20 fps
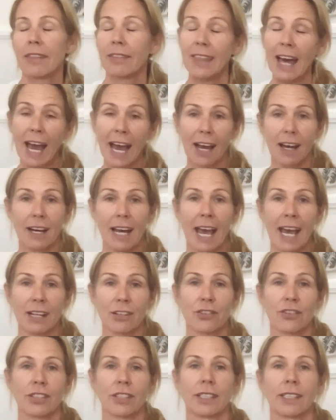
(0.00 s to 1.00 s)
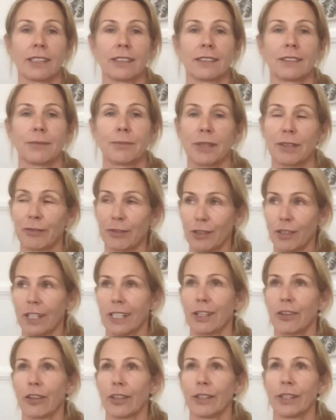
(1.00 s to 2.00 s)
That actually, before I
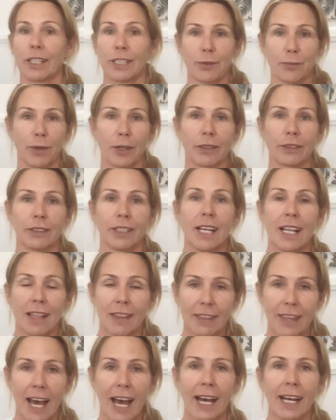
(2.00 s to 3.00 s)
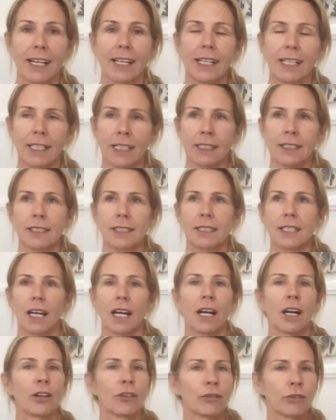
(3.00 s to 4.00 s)
go as well, that is
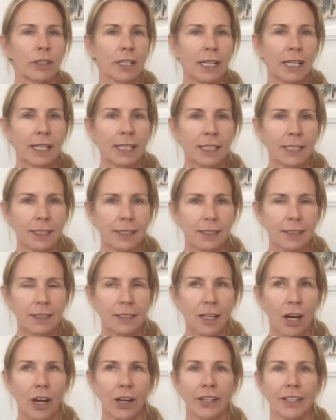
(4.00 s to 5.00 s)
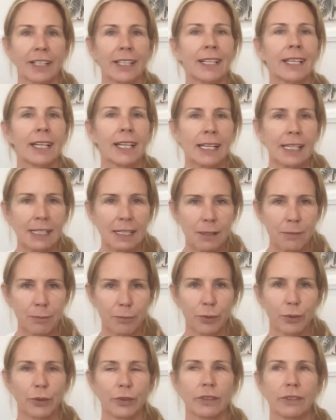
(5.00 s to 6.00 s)
a really kind of key,
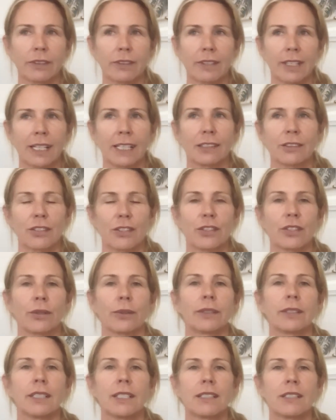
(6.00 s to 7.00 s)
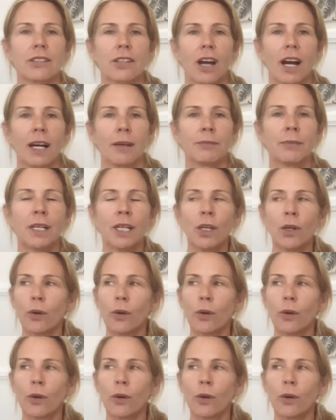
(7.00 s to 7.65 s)
important thing to do at this time.